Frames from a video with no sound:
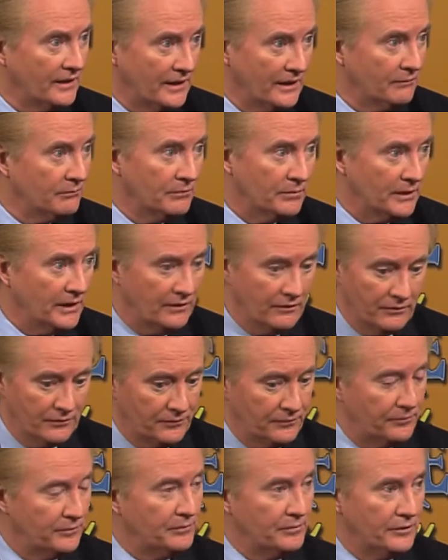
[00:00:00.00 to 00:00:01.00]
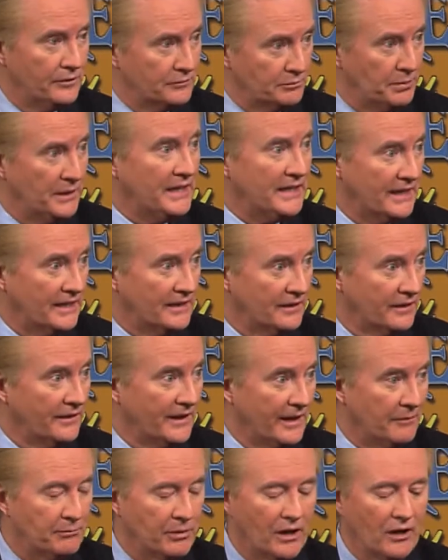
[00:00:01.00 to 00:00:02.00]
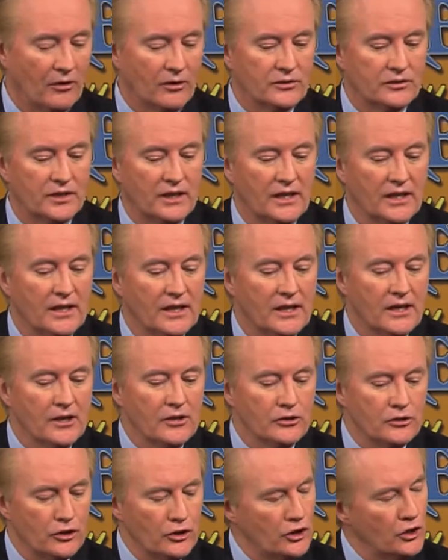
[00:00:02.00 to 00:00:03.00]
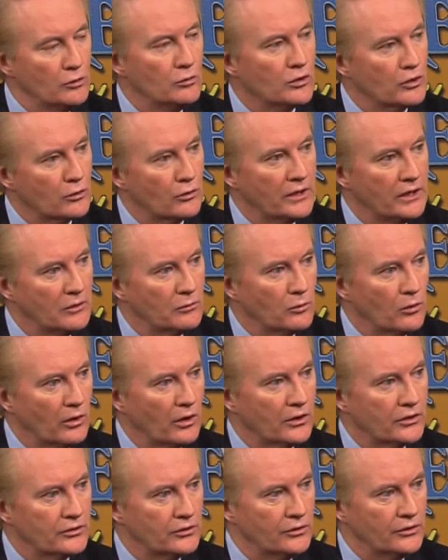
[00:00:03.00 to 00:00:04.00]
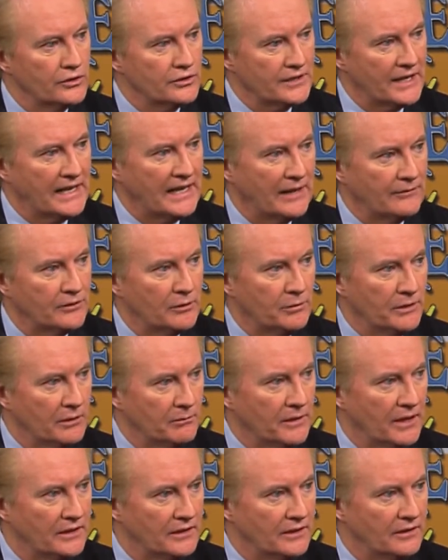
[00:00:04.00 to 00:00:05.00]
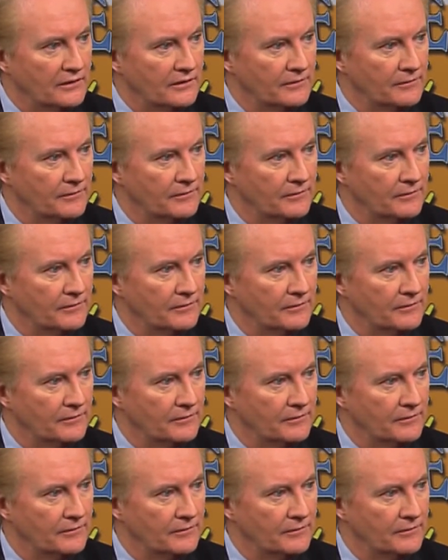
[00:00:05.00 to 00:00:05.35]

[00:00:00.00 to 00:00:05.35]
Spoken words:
He is big into that policy. Do you agree it works, or does that have to be amended?